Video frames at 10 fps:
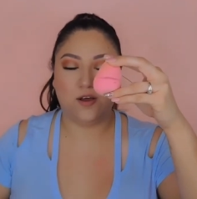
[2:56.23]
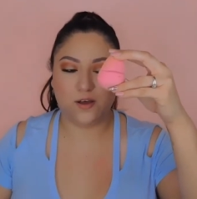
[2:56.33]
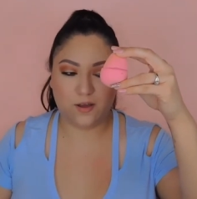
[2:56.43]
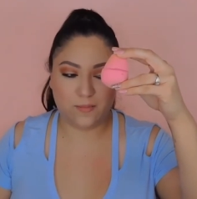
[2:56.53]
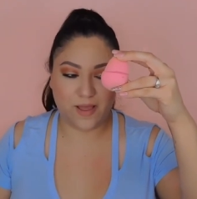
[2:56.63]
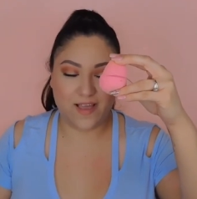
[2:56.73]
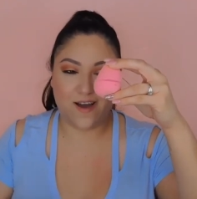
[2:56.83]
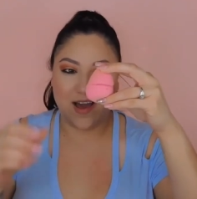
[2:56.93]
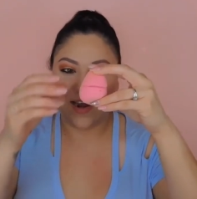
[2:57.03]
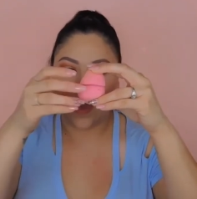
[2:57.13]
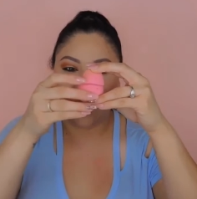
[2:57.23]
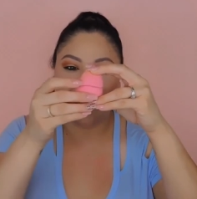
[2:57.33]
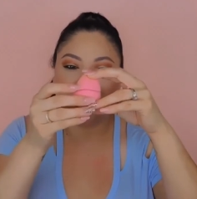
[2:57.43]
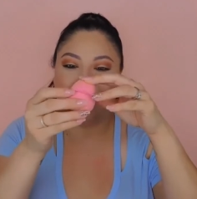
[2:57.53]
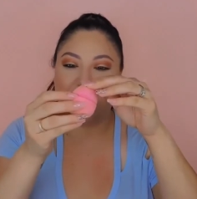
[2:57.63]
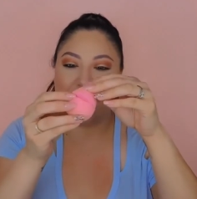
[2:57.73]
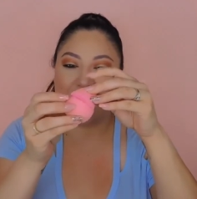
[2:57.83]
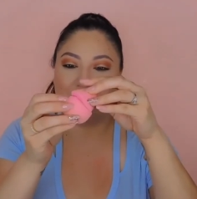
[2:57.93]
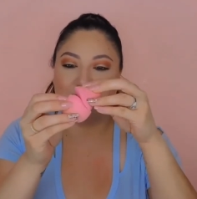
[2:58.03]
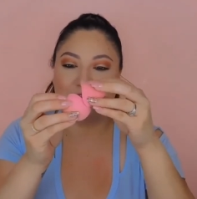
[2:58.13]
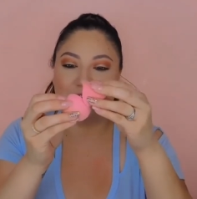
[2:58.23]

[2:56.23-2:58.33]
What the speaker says: Oh my god, I cut it in half.